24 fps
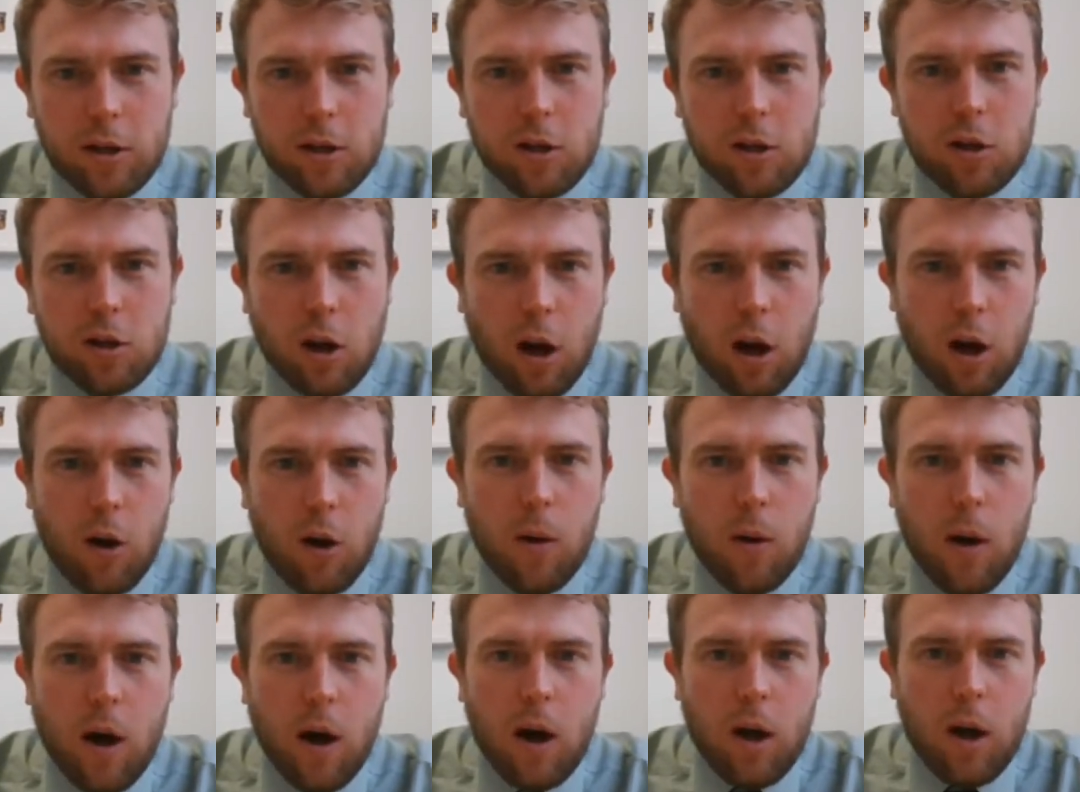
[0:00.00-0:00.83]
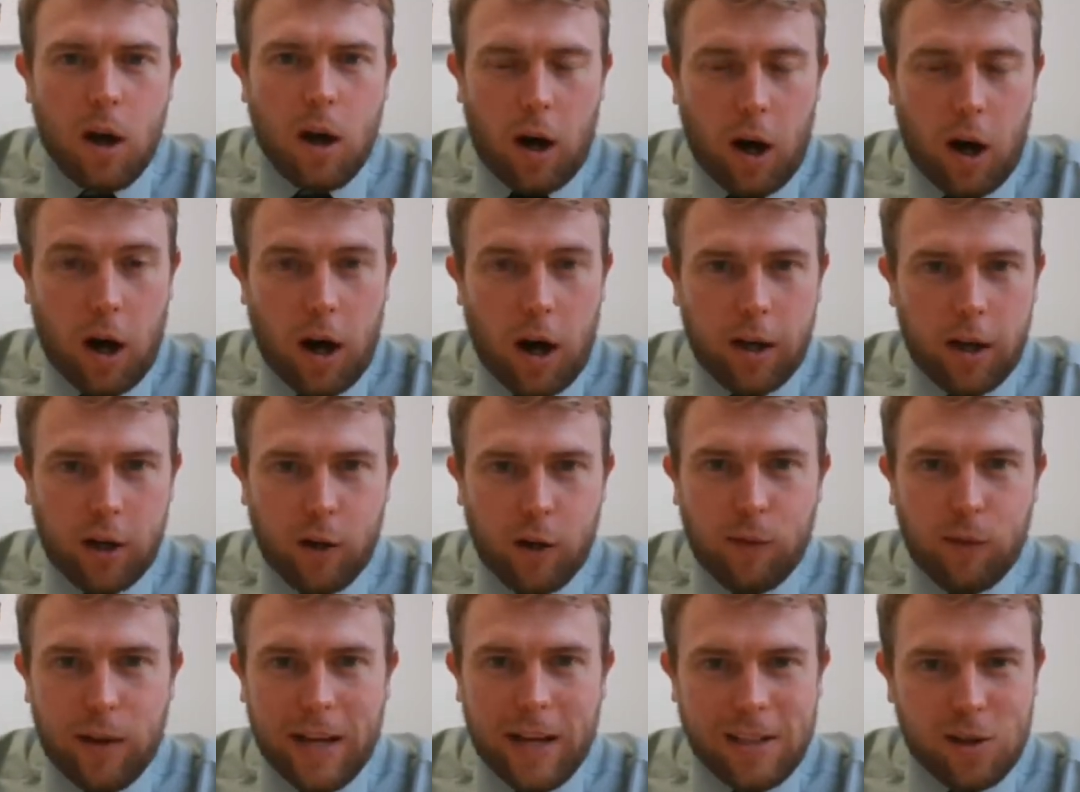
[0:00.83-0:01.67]
So,
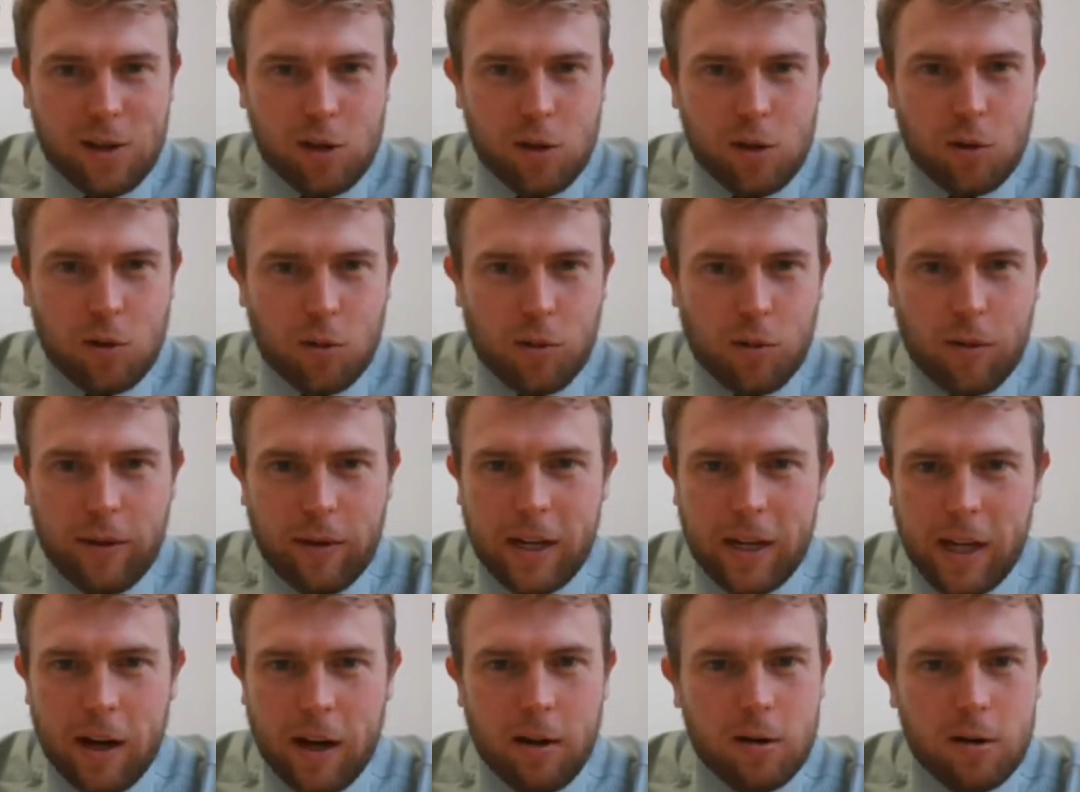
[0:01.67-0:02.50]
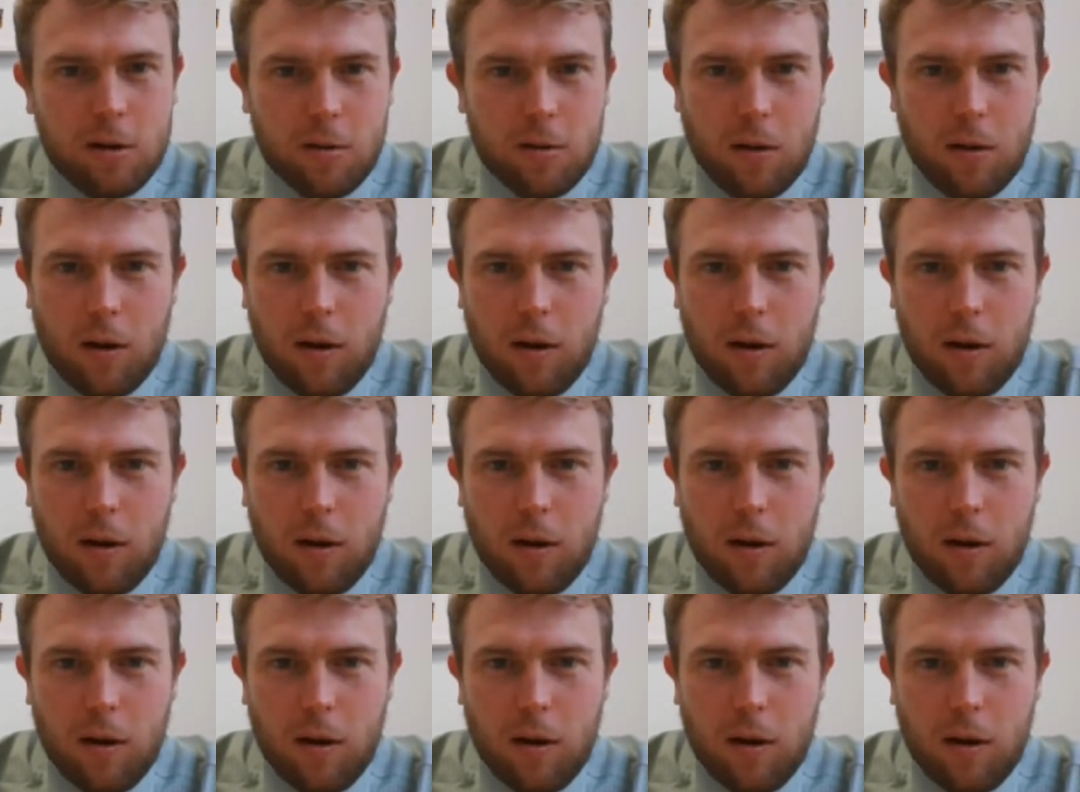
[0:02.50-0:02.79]
you've listened to all the videos